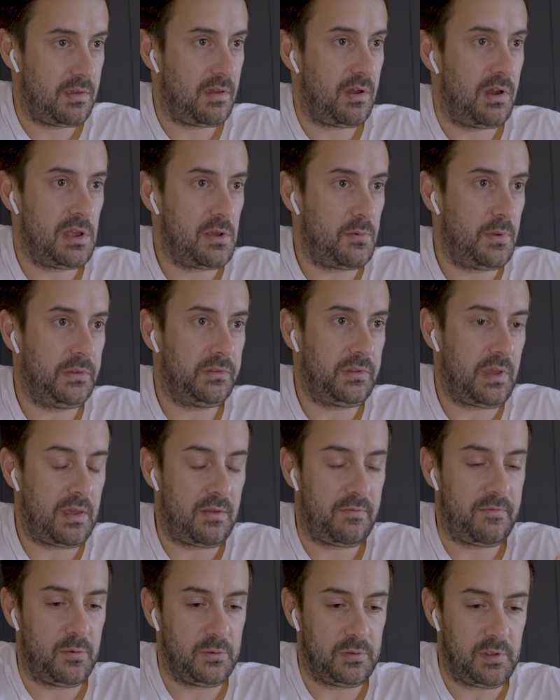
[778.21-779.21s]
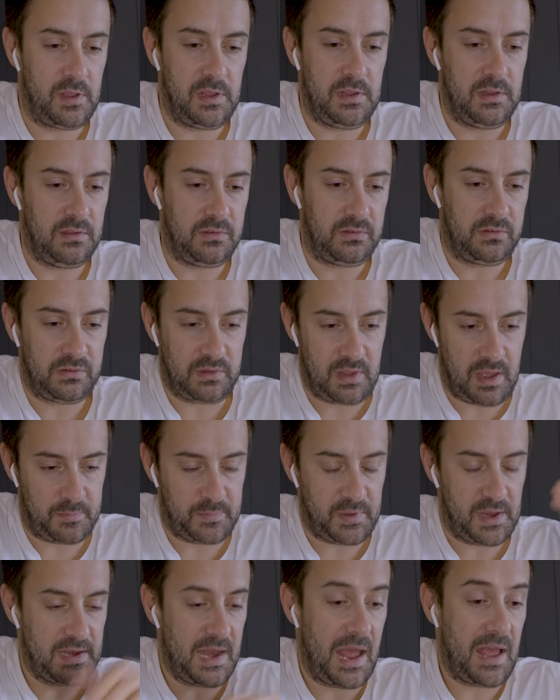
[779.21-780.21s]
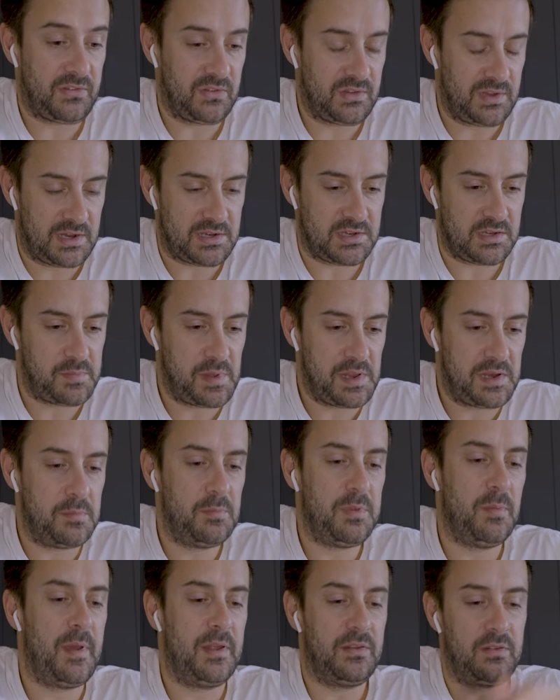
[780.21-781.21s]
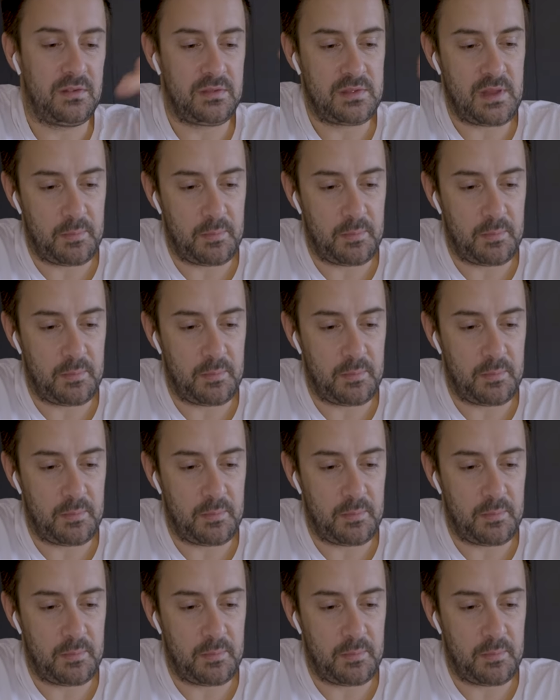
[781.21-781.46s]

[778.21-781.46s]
iOS 14's update hasn't actually been implemented.